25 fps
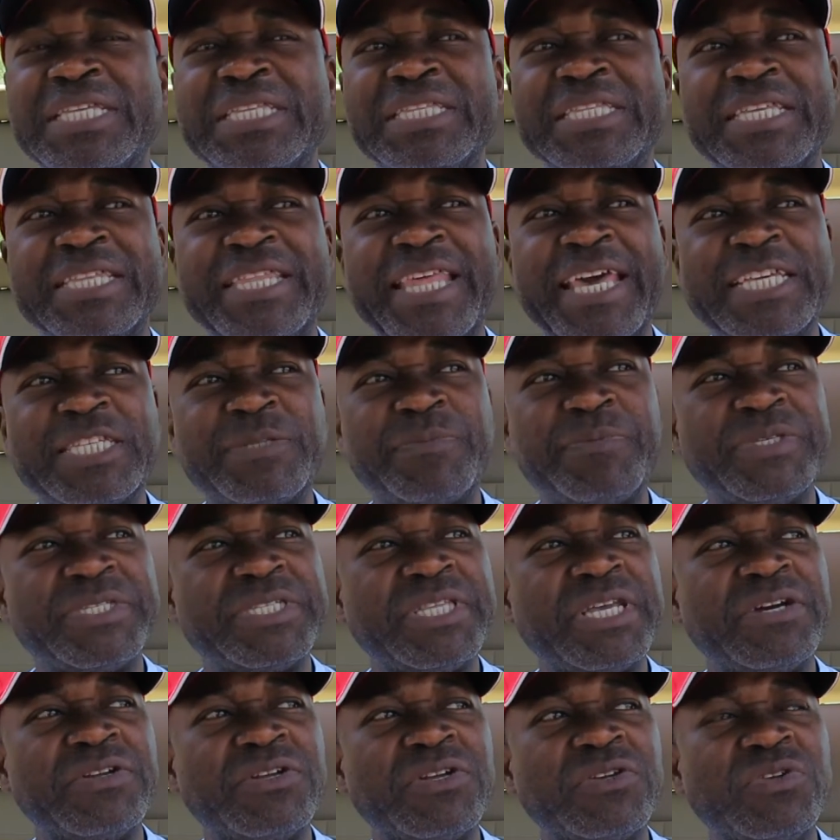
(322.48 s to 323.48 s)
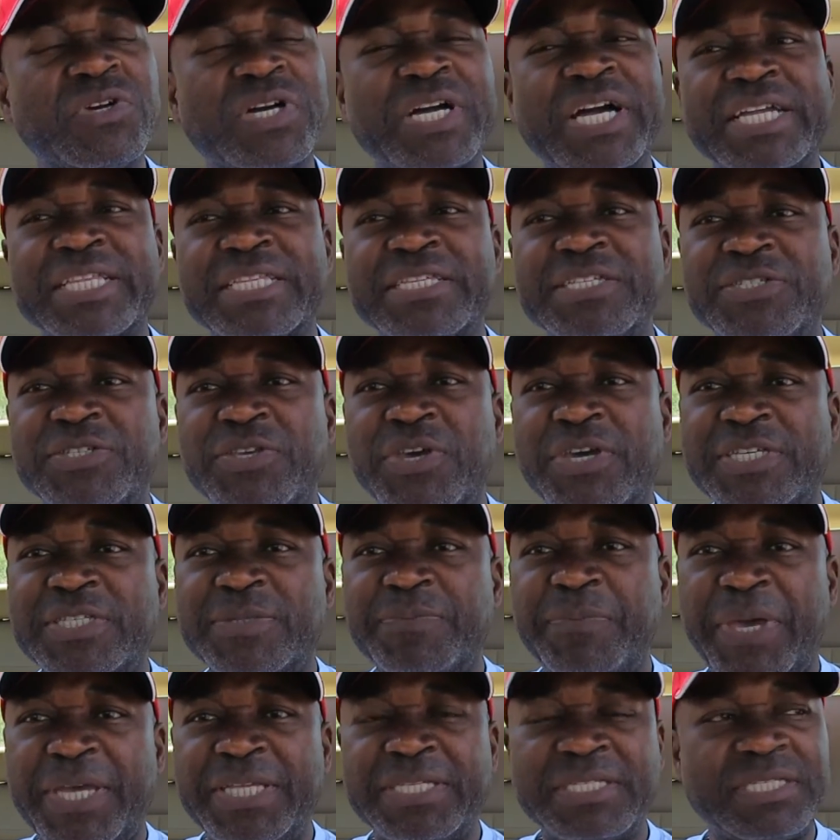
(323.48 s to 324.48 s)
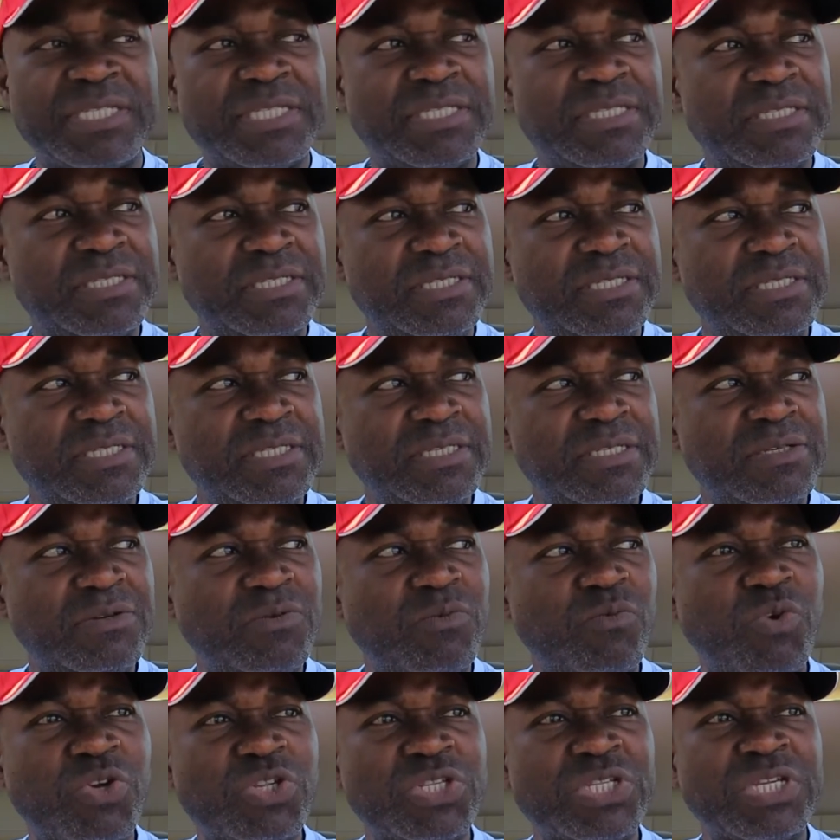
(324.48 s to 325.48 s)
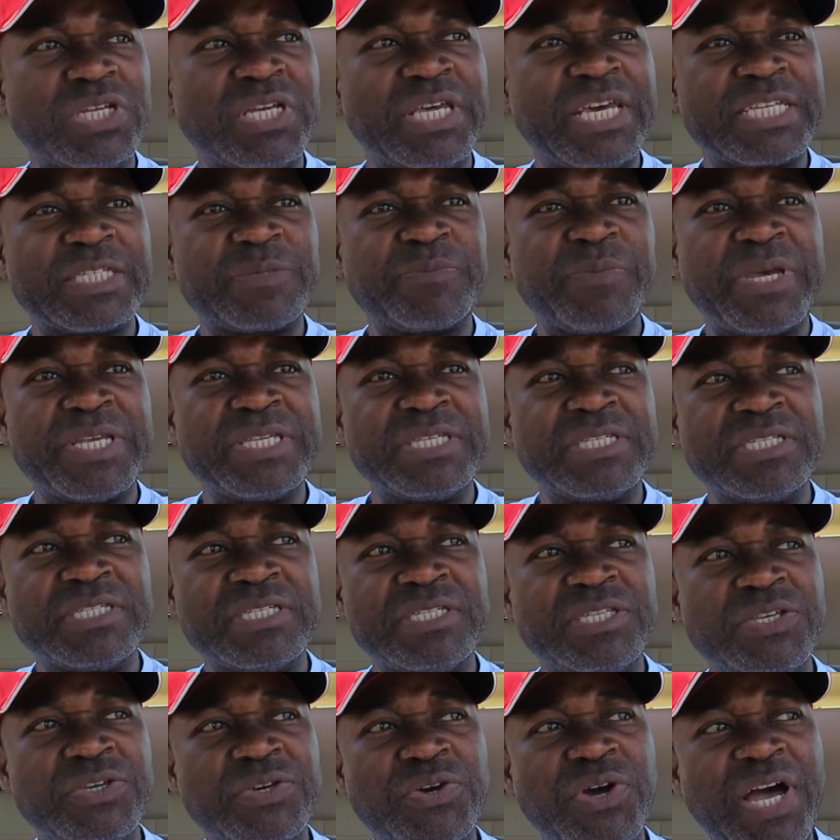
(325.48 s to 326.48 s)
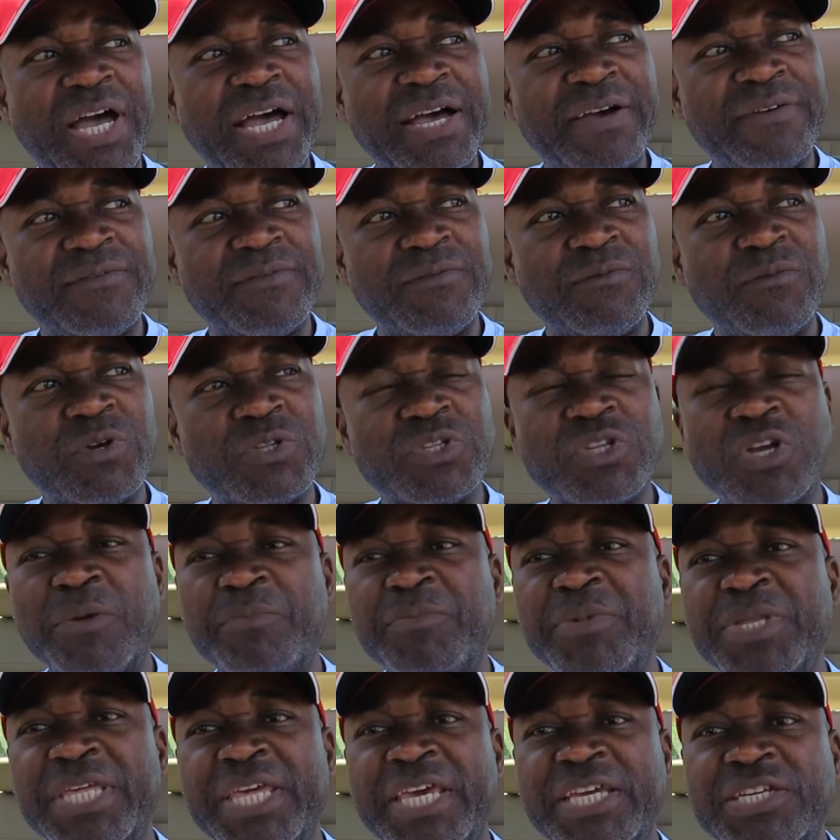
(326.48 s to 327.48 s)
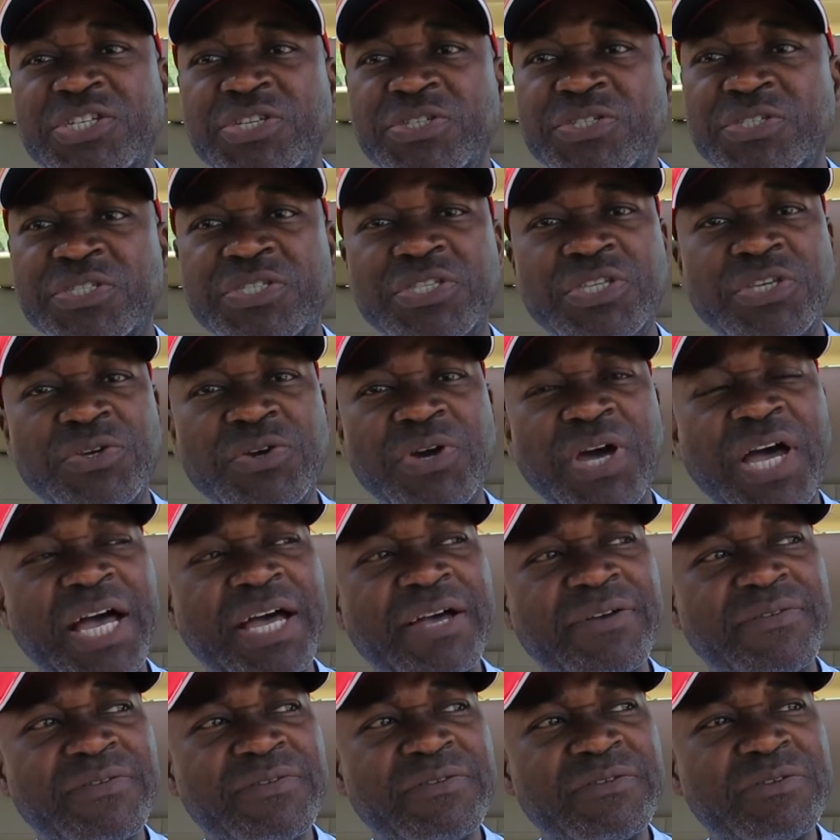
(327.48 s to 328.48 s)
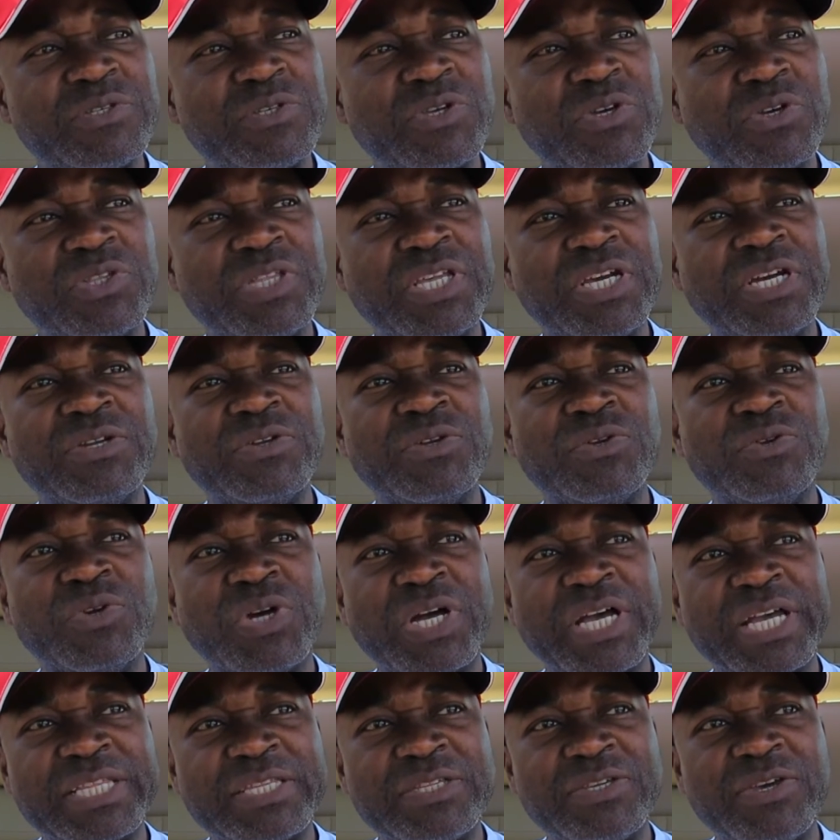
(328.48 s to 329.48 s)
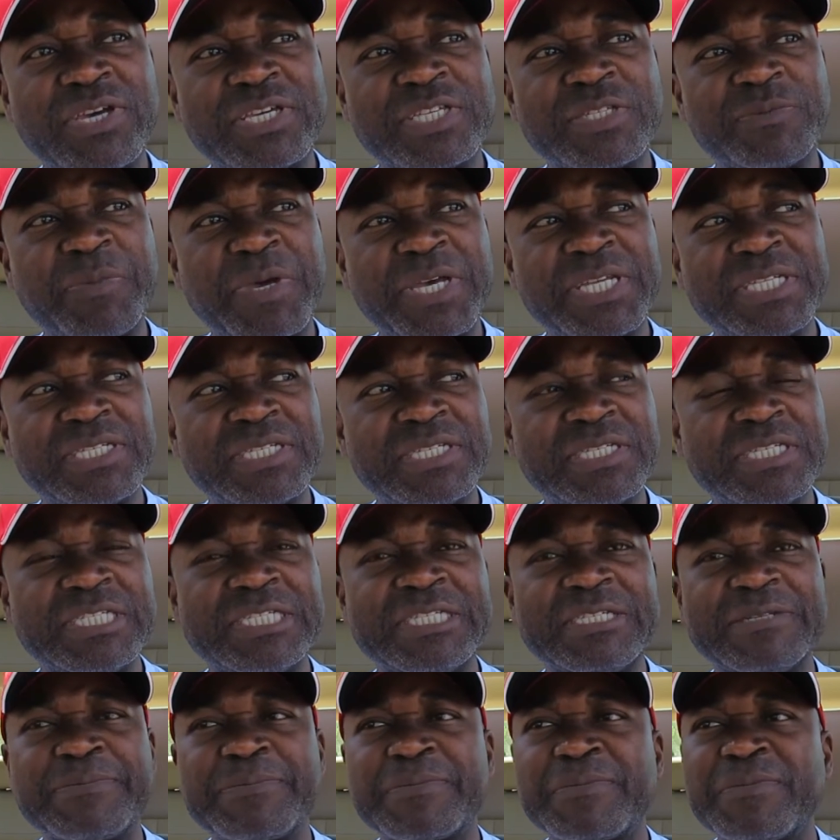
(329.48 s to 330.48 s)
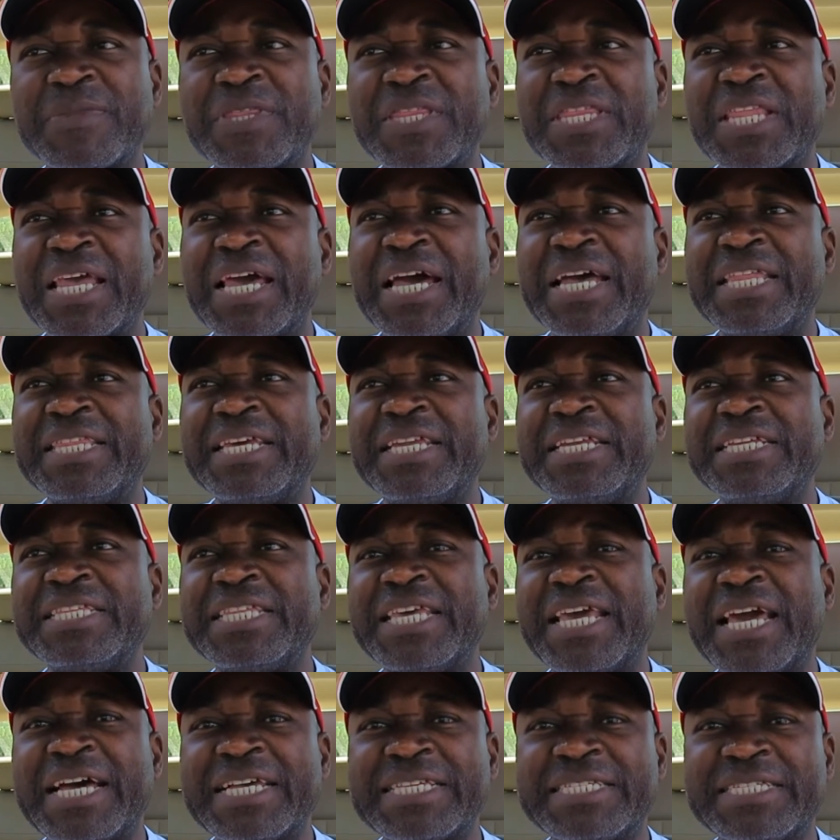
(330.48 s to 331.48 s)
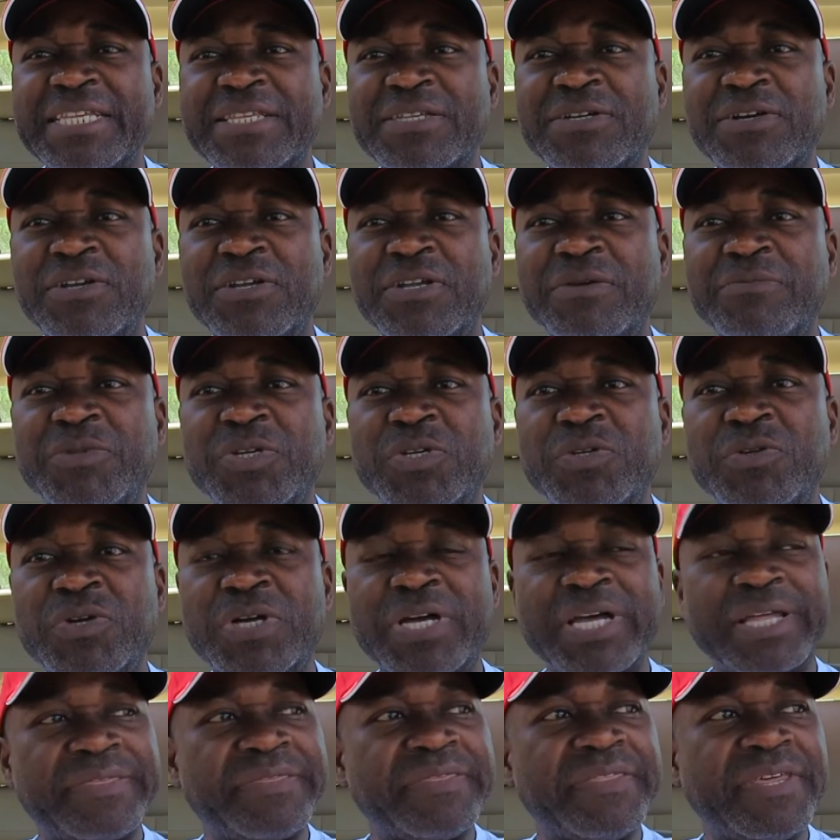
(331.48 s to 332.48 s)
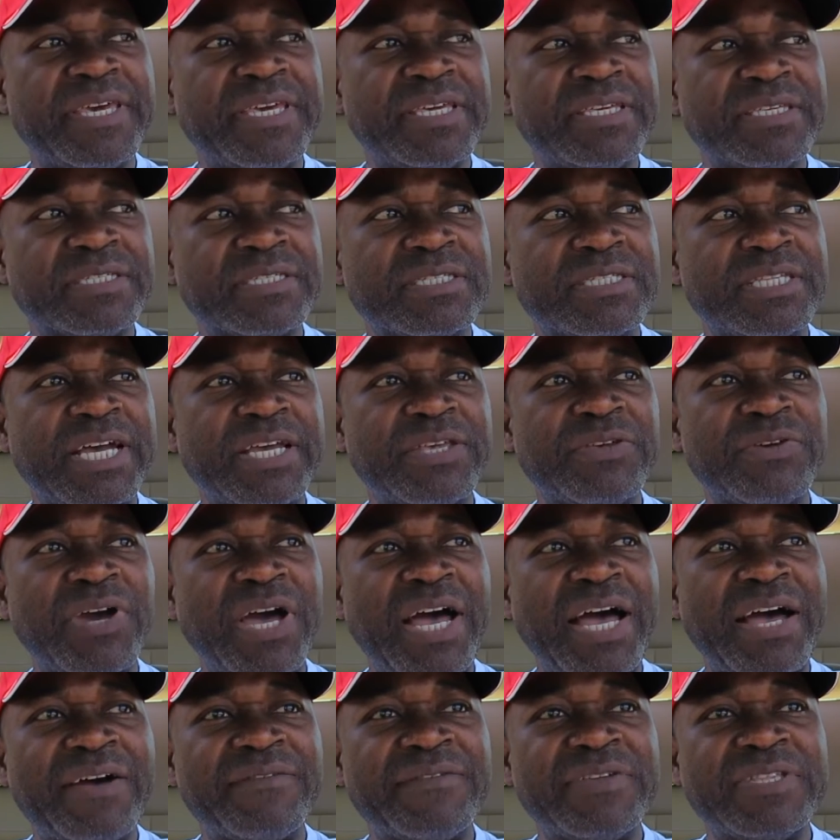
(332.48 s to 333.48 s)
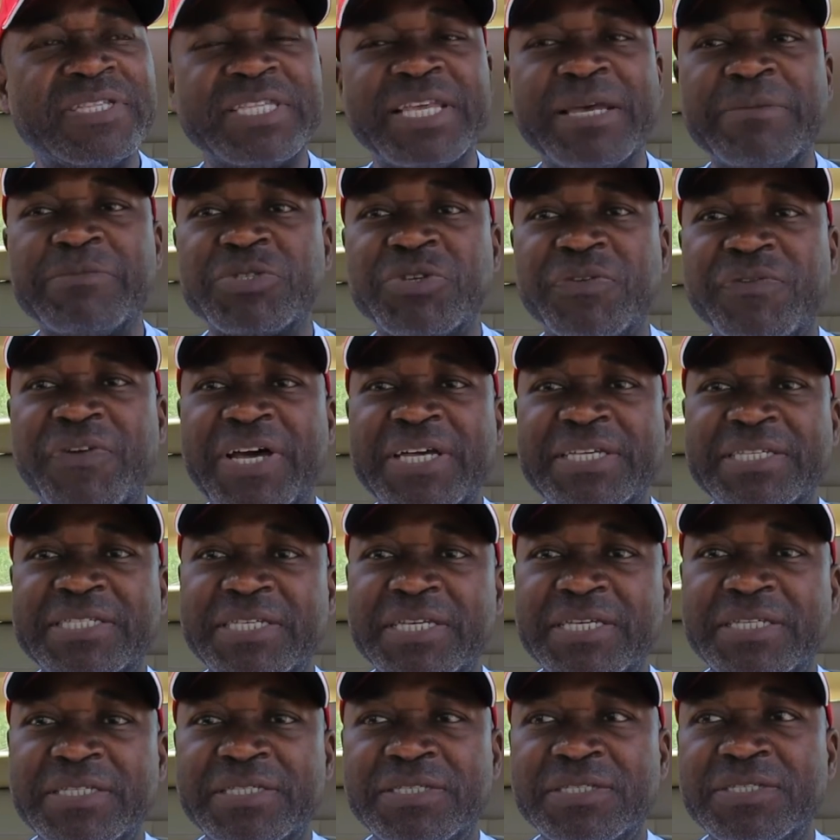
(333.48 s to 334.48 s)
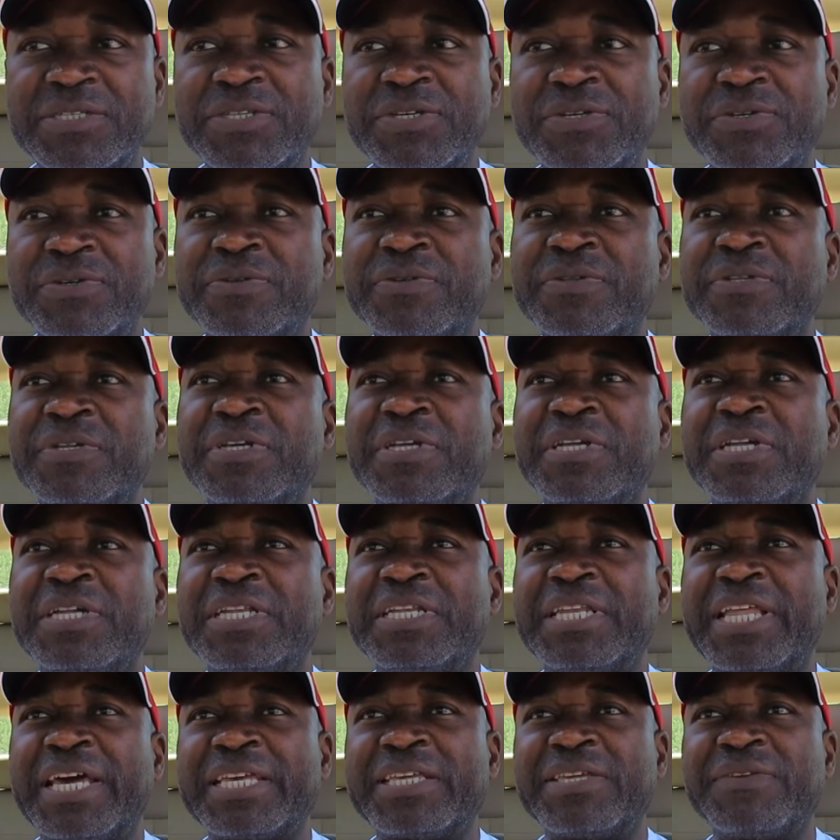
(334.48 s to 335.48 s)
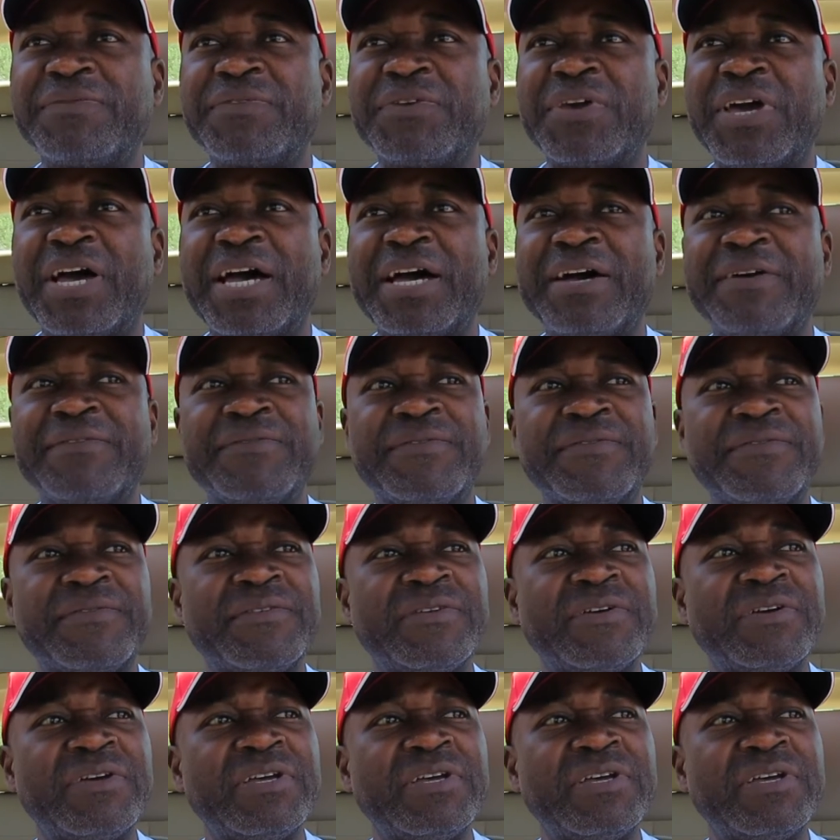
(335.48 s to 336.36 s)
the next piece they're going to look at is your expenses. What expenses do you have? What obligations do you have? So they're going to look at your expenses. And then in the asset column, they look at things that you have in terms of assets, you know, like if you have